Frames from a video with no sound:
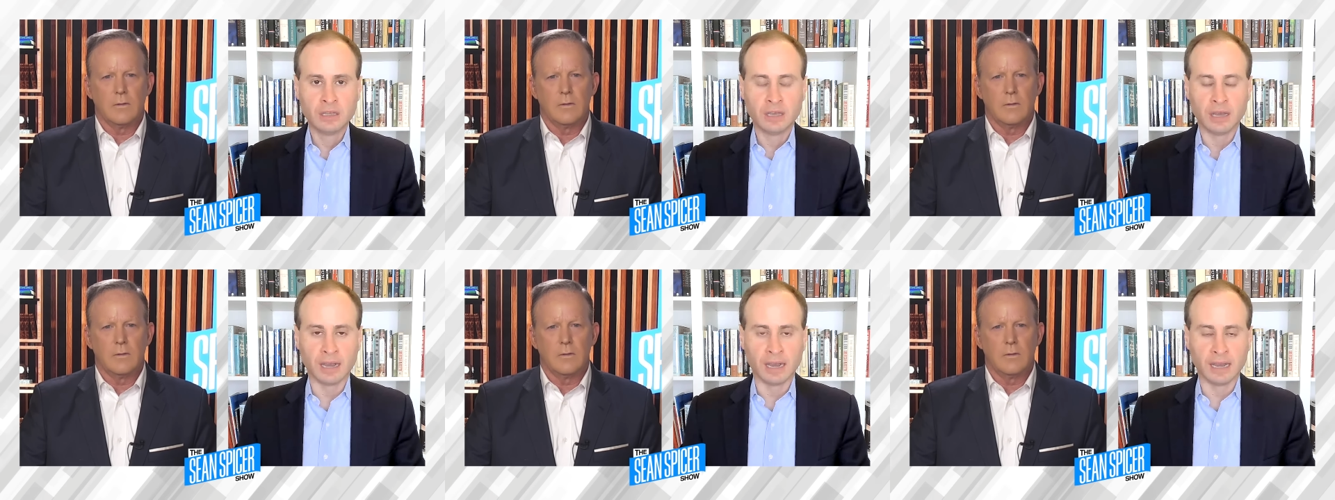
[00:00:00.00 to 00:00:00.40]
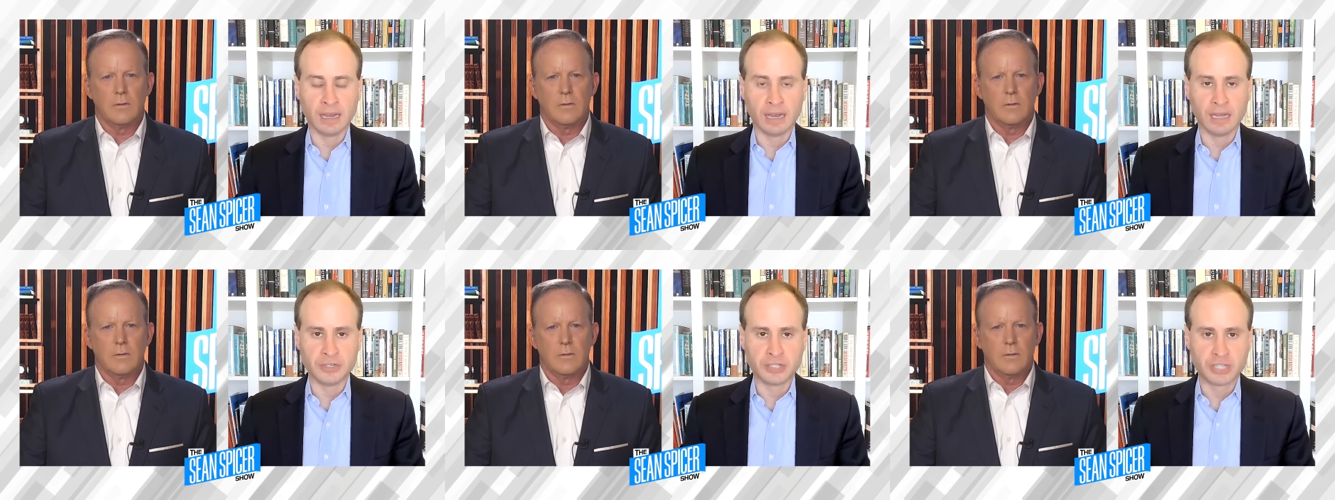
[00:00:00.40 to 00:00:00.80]
Speaker 1: uh,
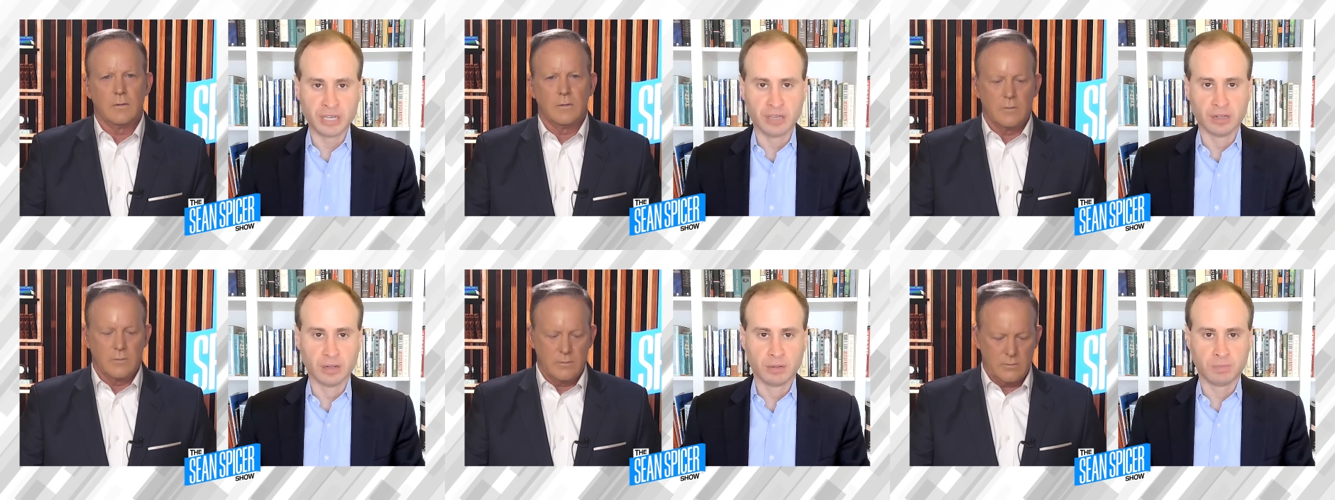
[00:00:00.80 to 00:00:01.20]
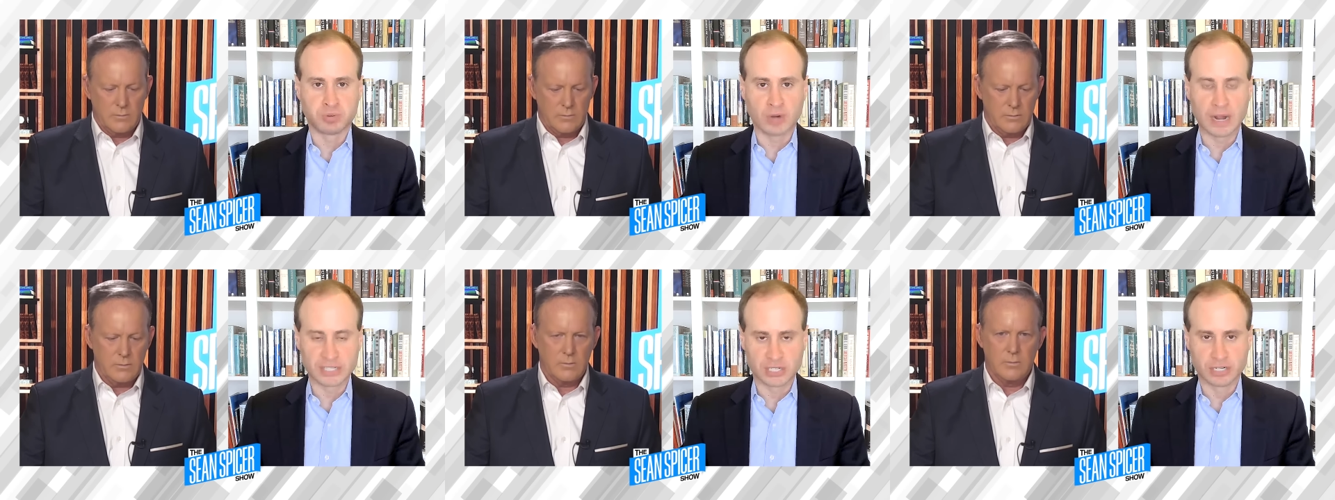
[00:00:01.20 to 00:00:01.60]
until
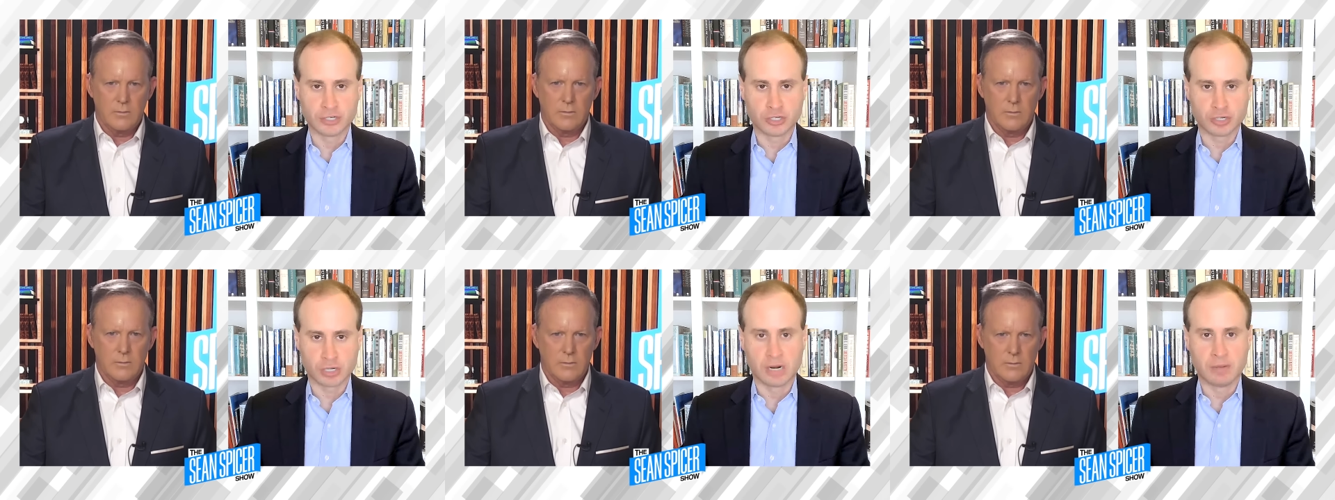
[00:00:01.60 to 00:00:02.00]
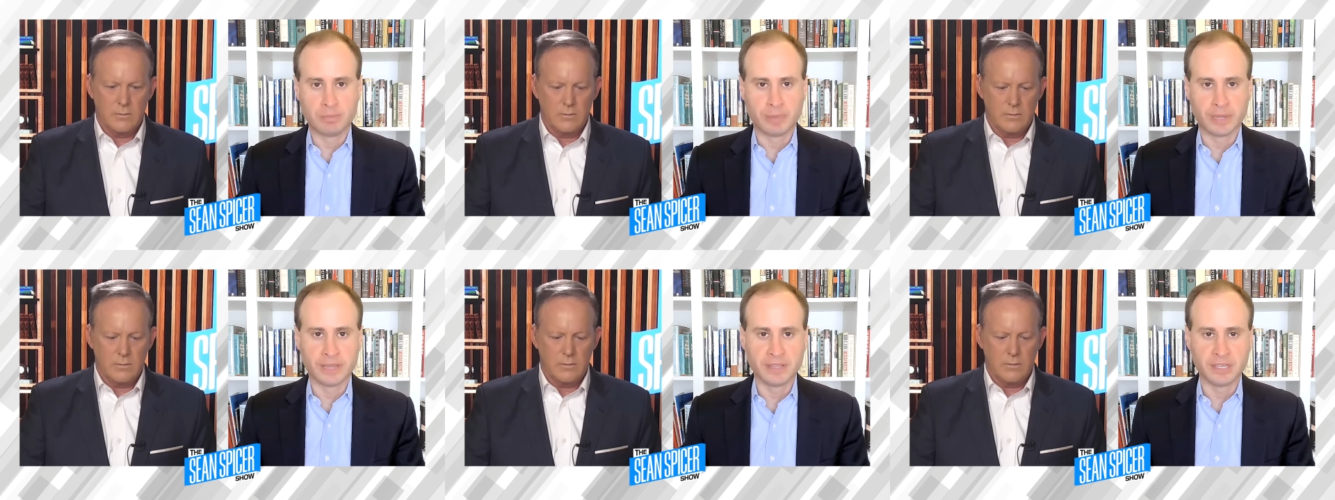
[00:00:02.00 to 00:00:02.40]
President Trump
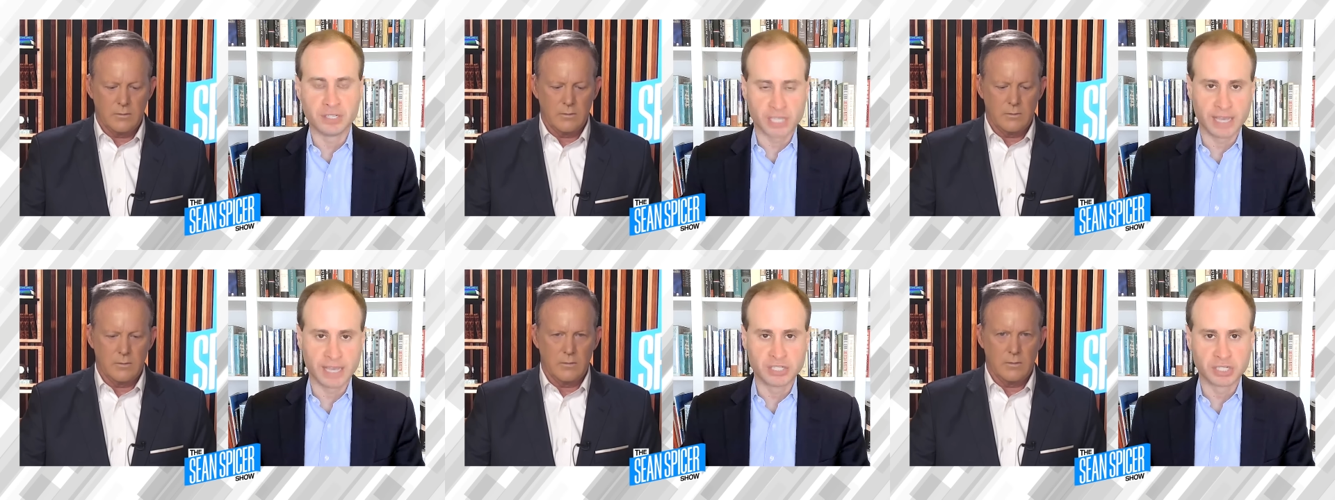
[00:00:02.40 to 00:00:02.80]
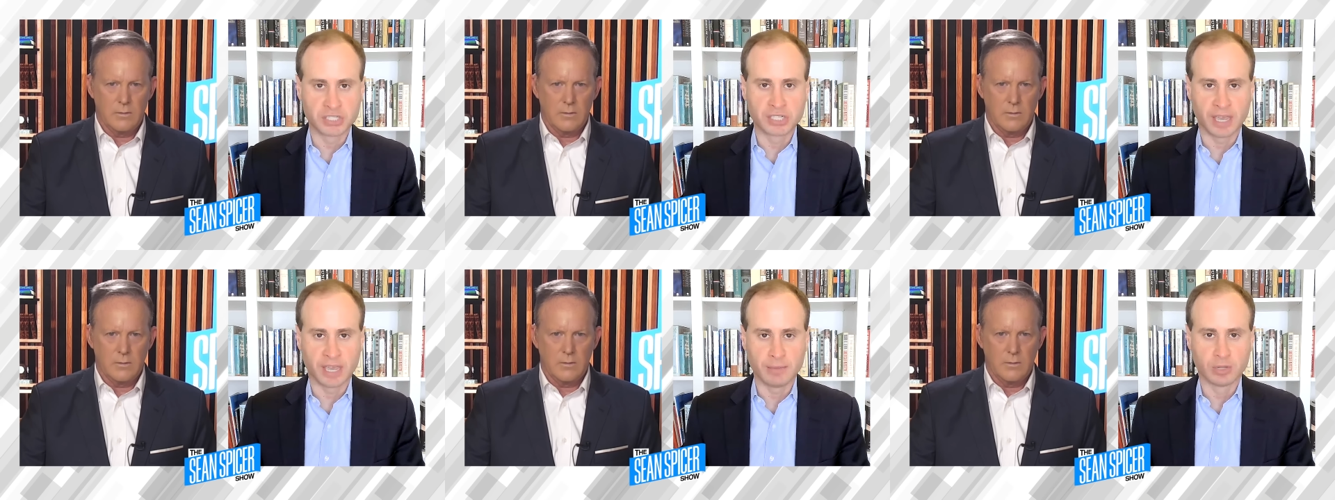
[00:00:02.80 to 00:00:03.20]
and these cases
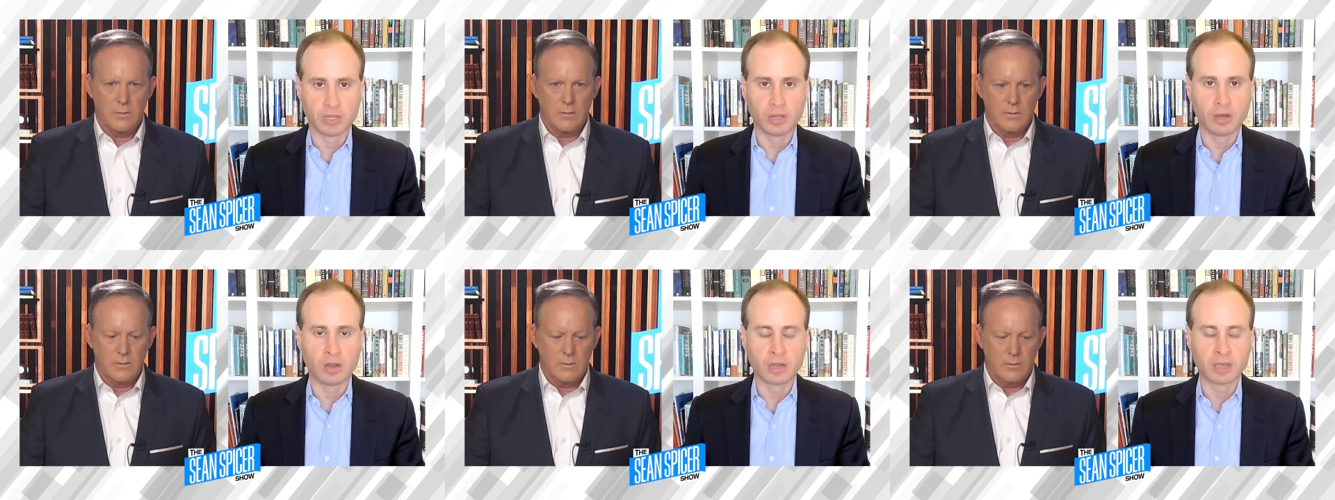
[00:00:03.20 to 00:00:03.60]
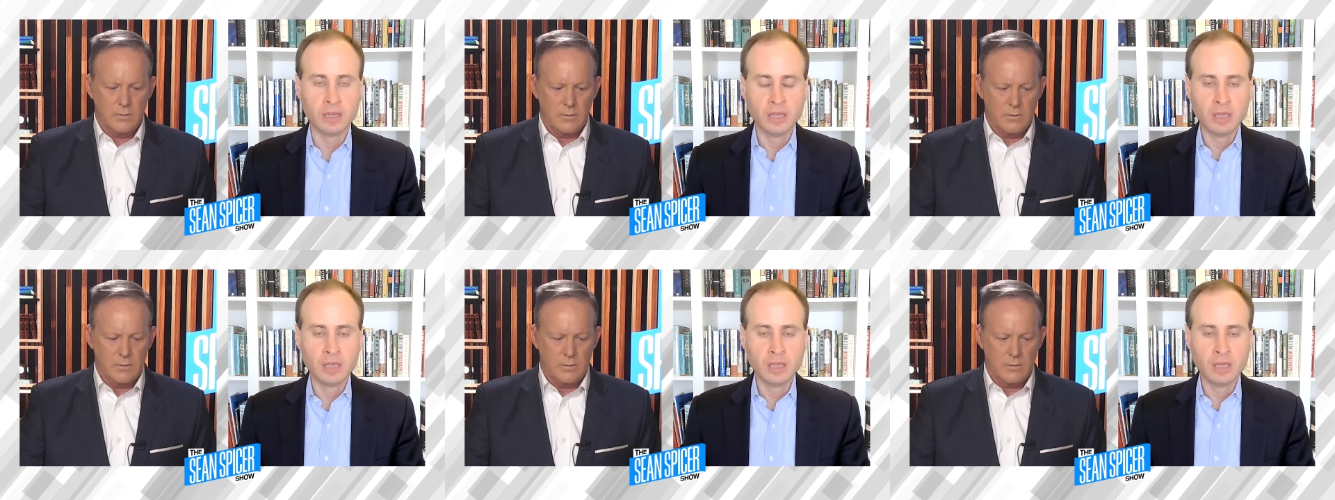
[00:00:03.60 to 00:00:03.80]
came along,